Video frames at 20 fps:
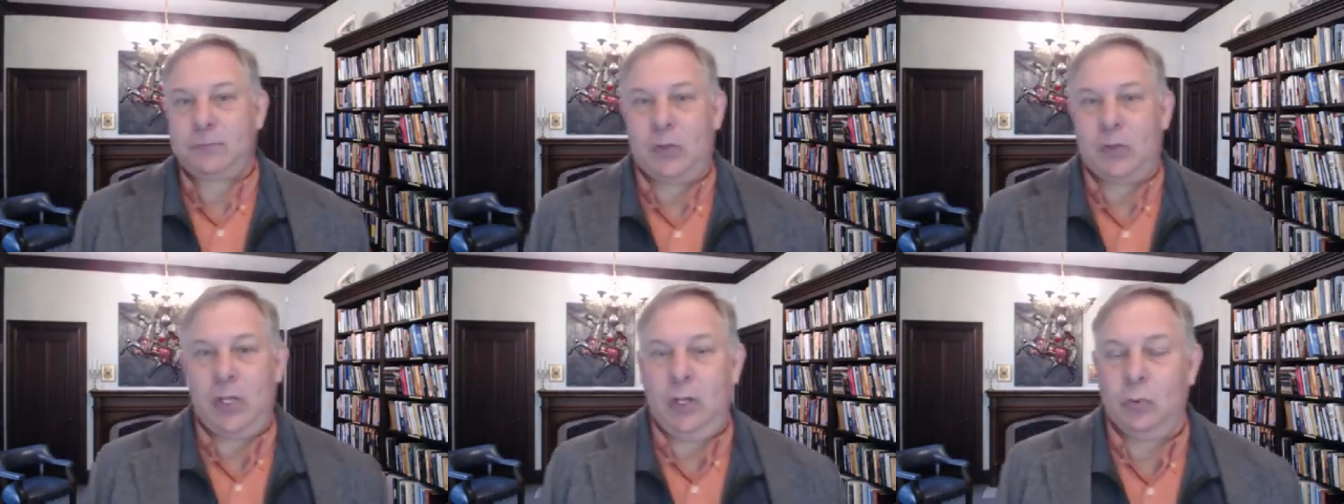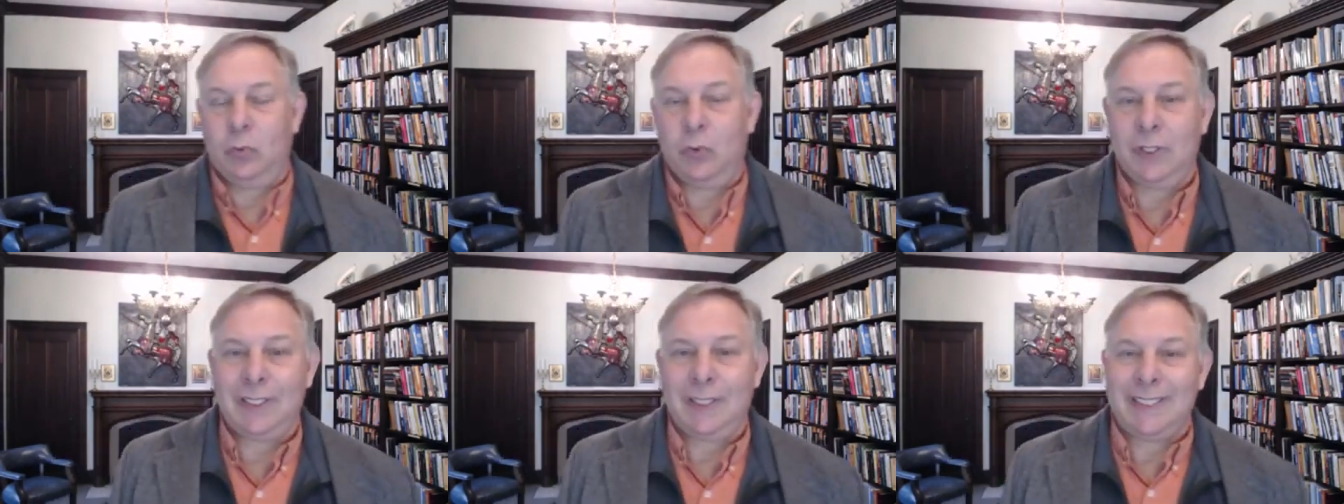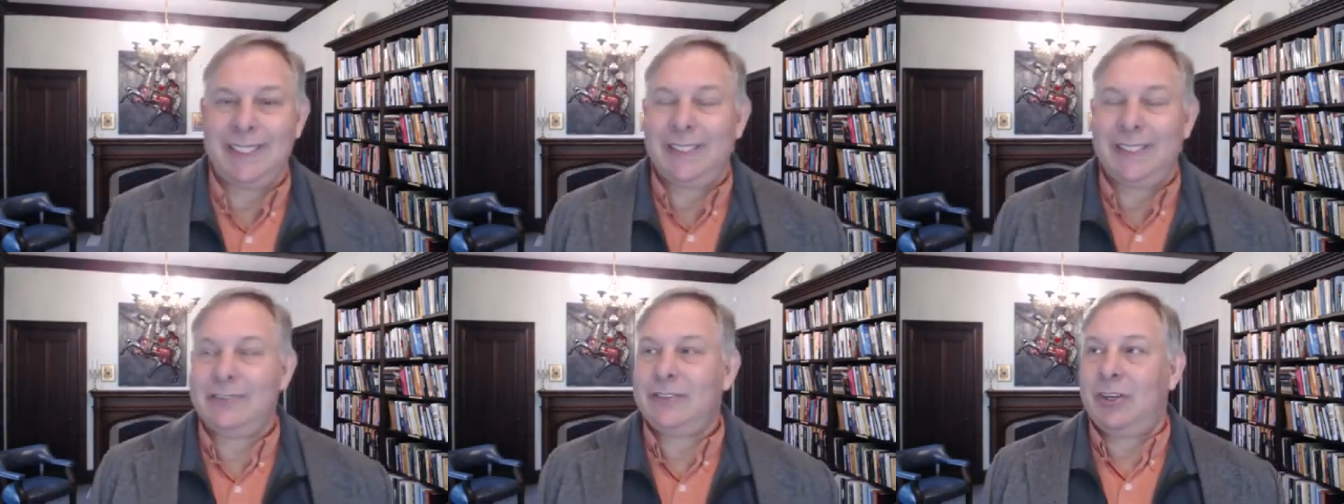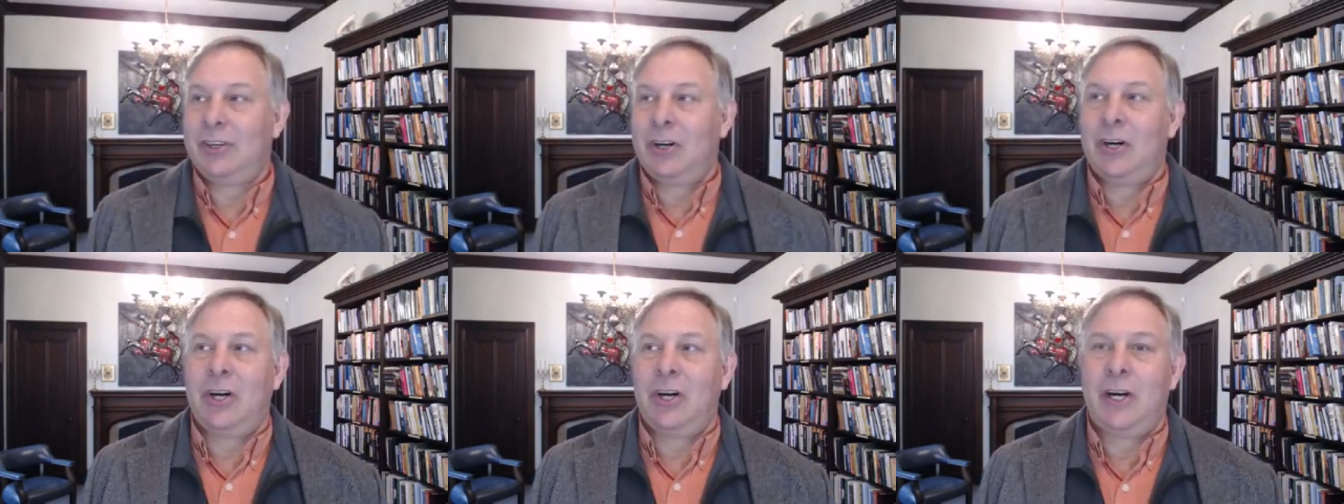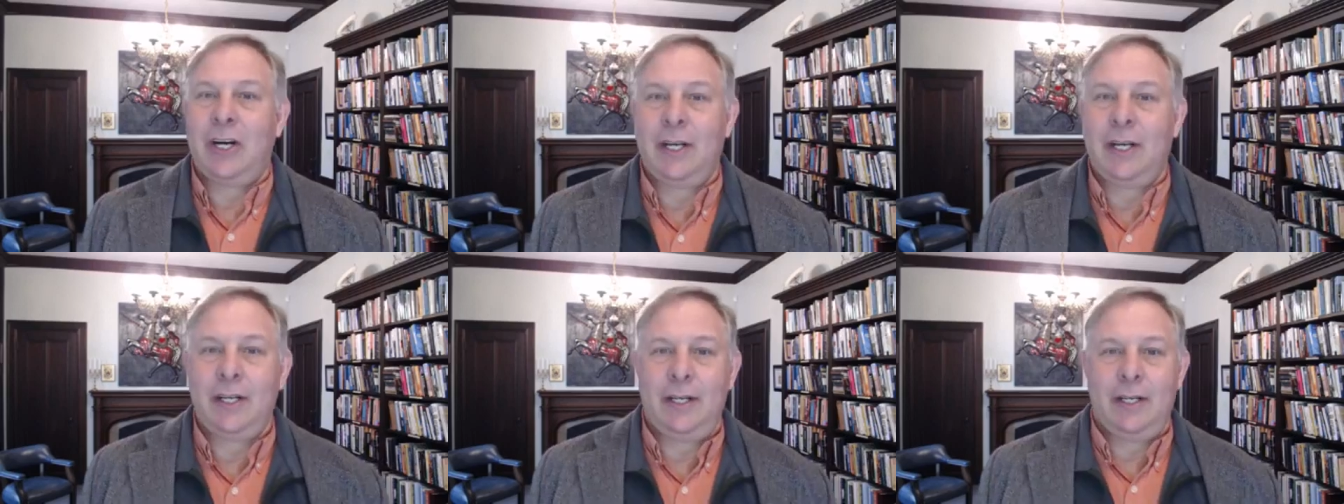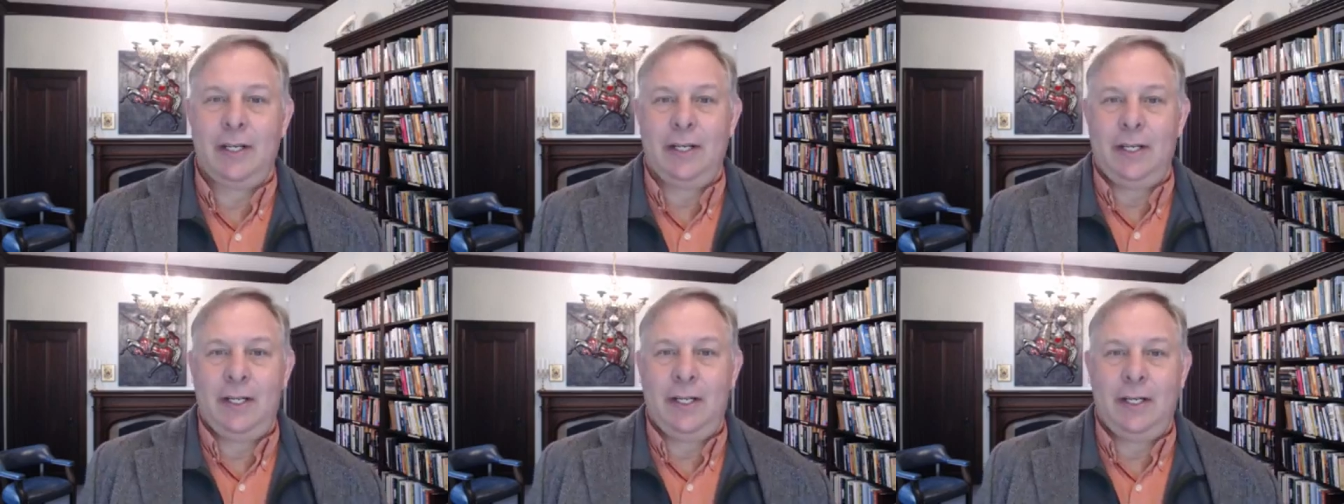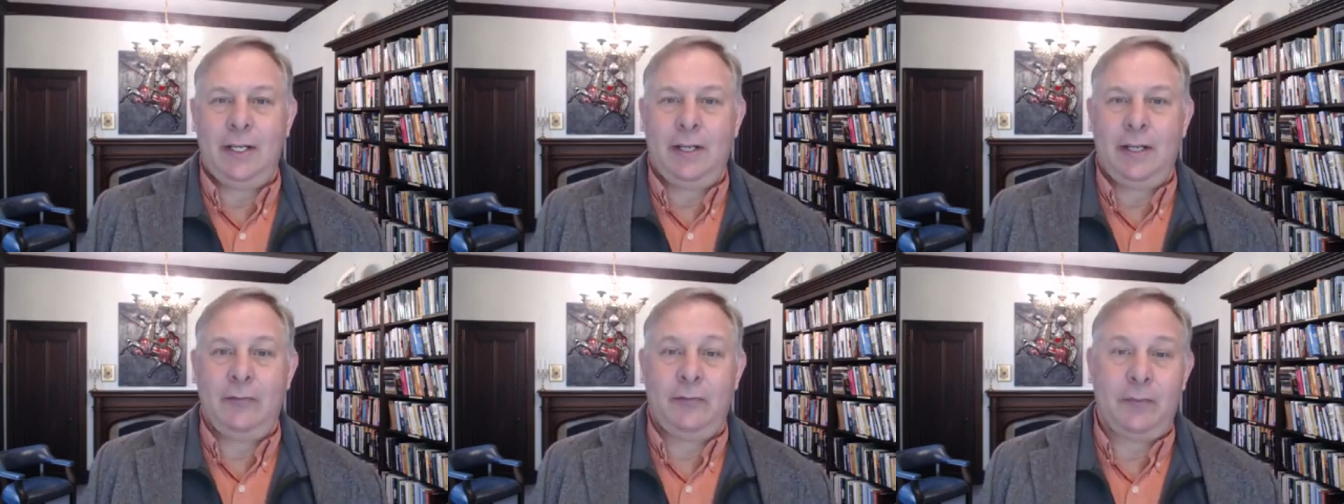It will live on
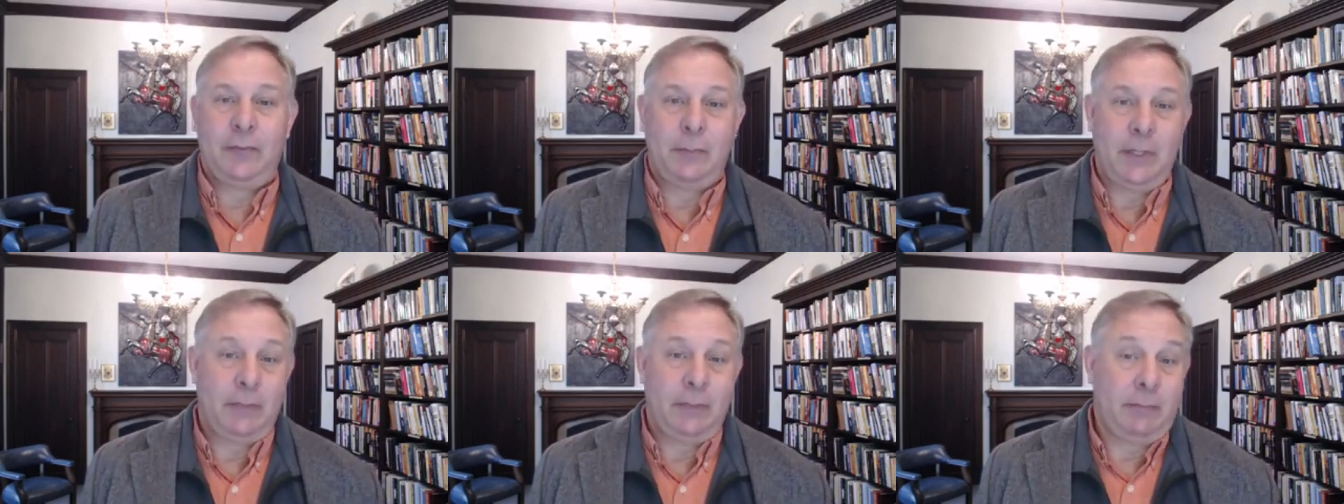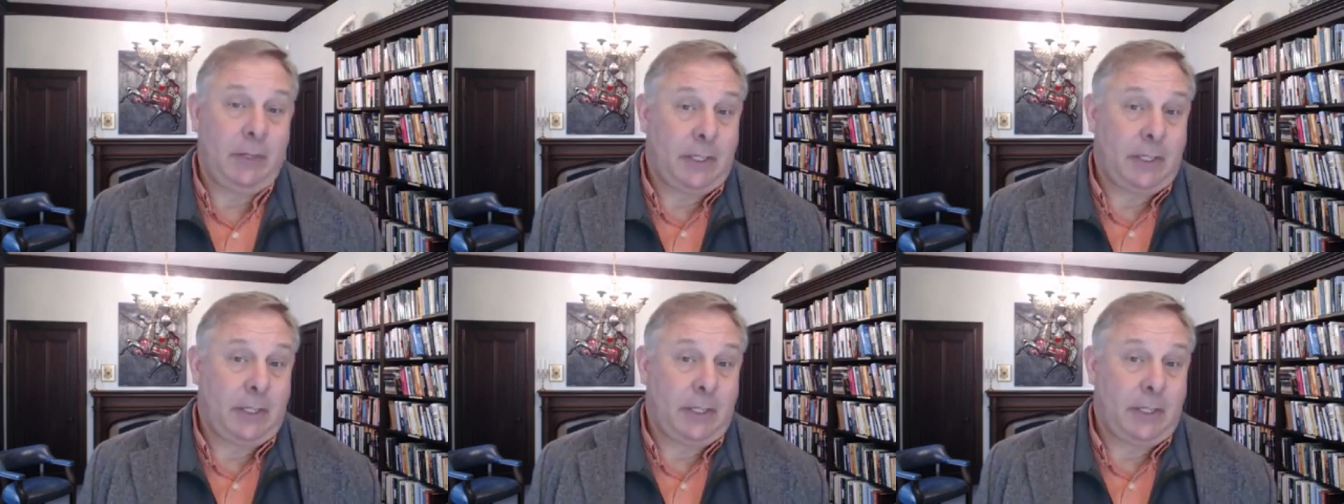in infamy,